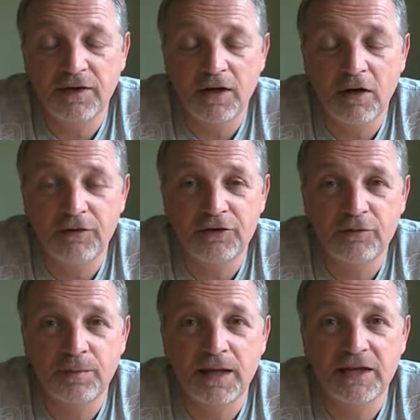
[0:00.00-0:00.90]
officer
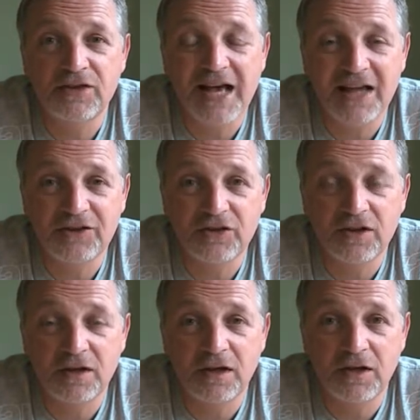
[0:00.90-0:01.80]
of police has
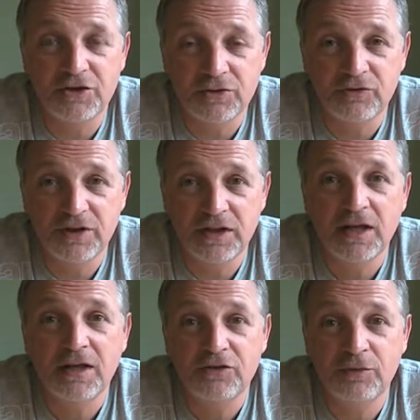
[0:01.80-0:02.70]
a duty
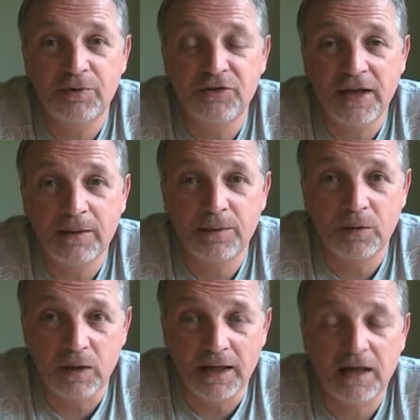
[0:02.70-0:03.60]
to protect the
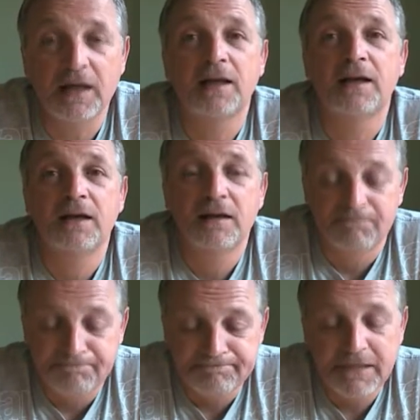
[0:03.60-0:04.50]
public,
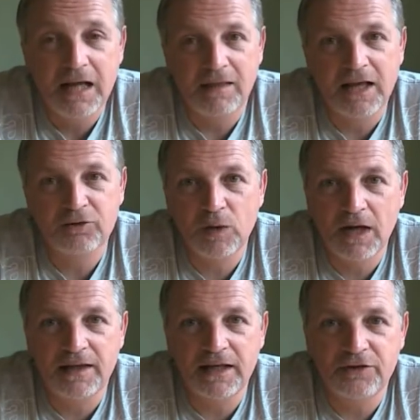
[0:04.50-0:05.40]
and that's
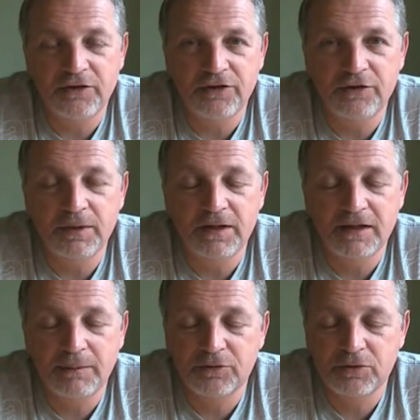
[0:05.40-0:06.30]
why they need to
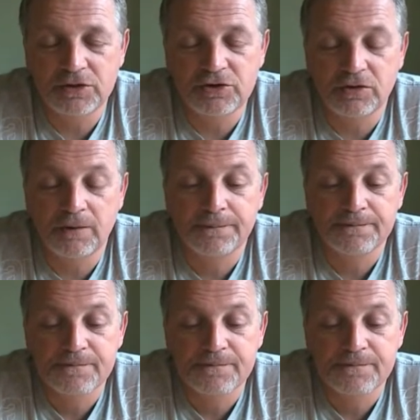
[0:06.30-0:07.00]
be absolutely sure.